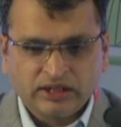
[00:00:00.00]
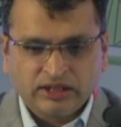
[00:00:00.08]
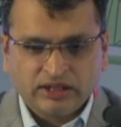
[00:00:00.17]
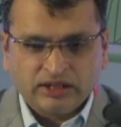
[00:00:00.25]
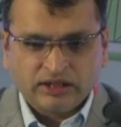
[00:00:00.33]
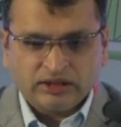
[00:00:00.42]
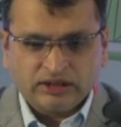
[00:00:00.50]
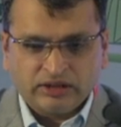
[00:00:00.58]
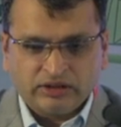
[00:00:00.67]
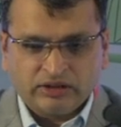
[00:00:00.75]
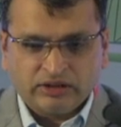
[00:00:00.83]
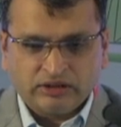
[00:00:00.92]

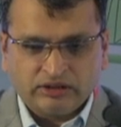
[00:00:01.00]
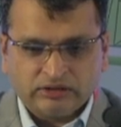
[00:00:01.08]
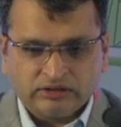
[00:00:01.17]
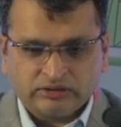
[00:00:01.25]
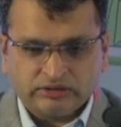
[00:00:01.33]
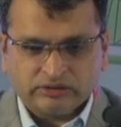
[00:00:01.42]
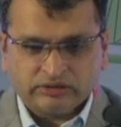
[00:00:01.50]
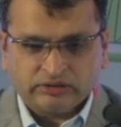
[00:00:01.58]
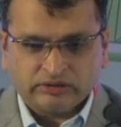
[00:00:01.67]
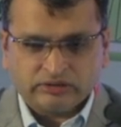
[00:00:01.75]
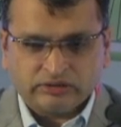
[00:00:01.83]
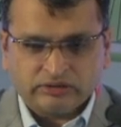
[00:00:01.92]

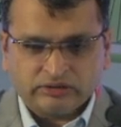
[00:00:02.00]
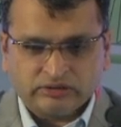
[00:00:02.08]
(silence)